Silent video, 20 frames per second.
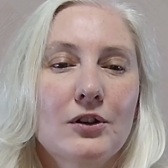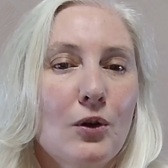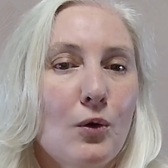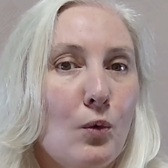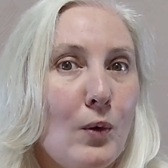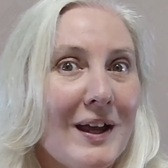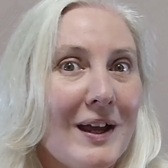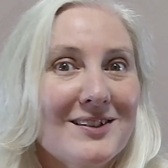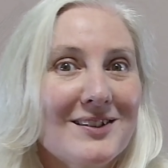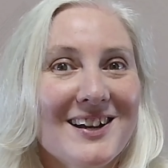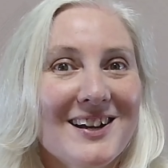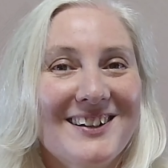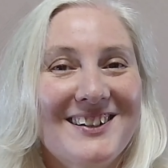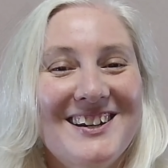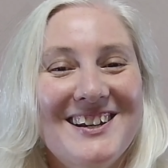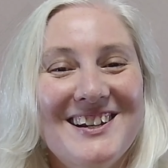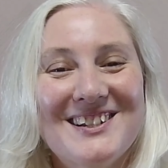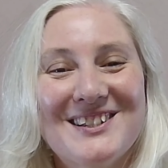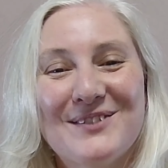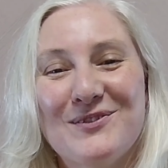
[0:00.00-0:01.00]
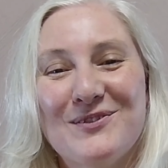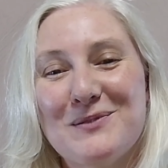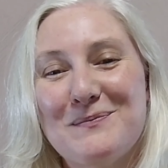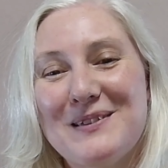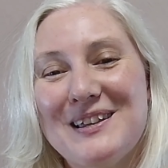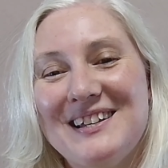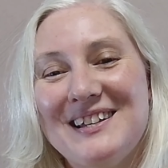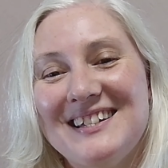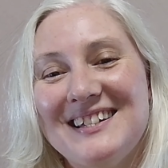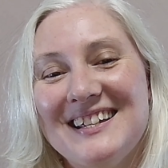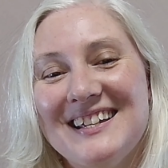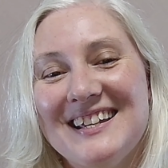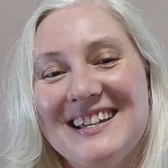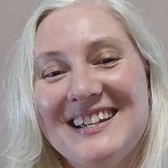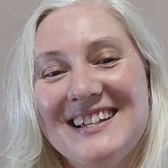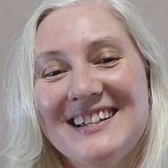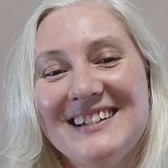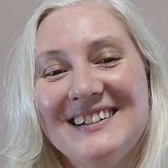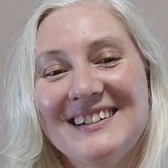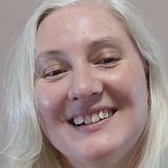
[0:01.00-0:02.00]
quick techniques for the
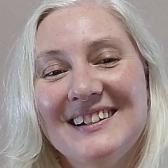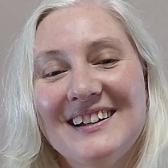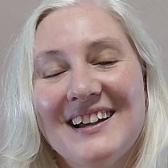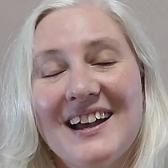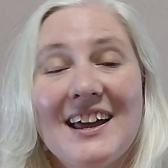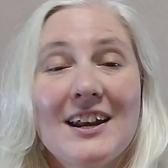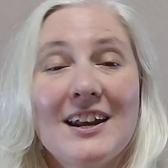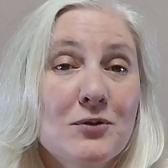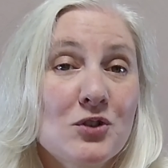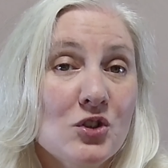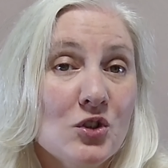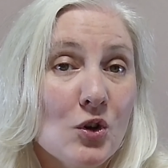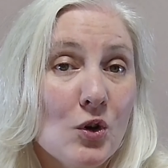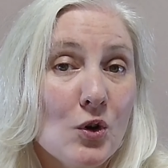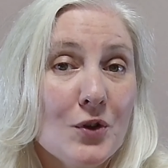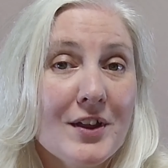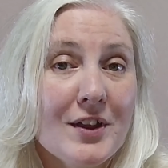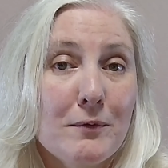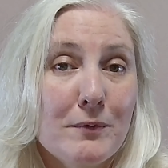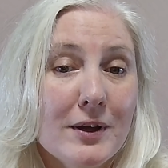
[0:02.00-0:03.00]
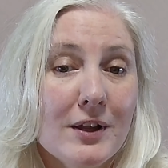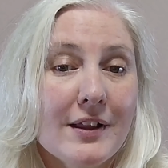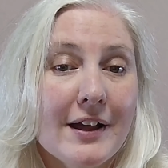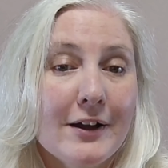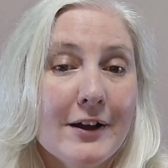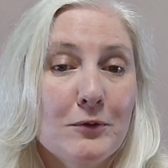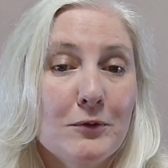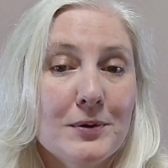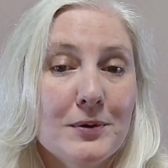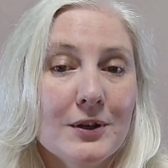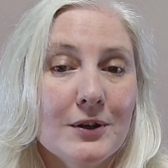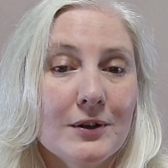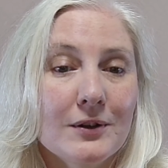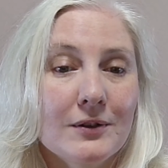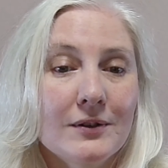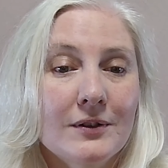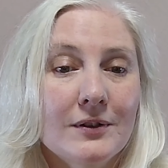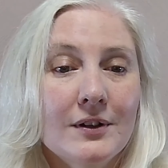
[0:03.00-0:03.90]
PTE, and I'm sure they will help you.